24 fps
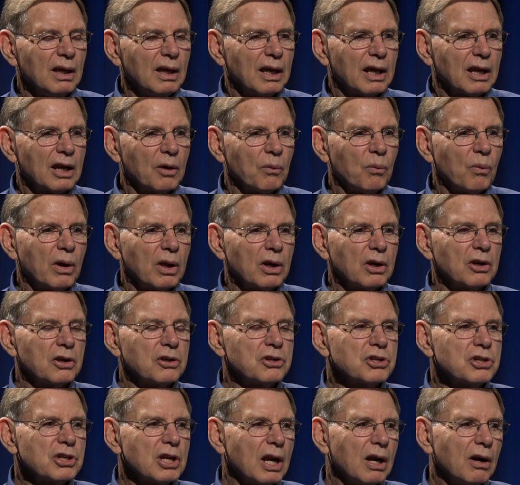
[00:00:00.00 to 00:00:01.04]
and I wanted to
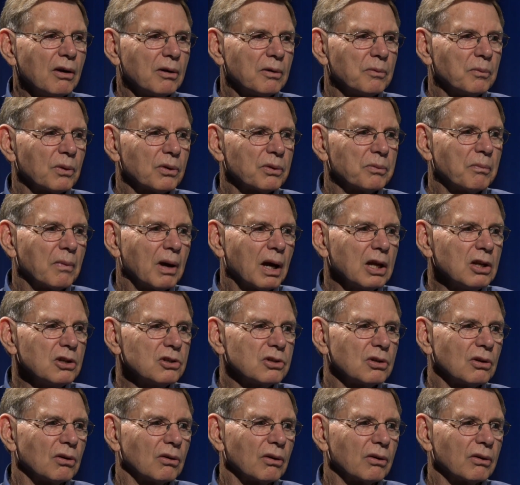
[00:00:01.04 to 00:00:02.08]
share them with my
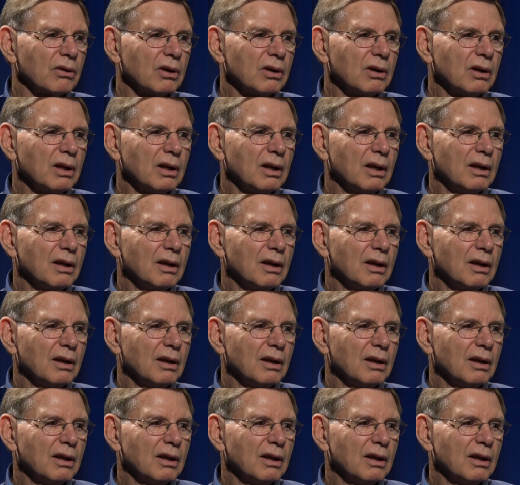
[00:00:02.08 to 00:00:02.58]
children,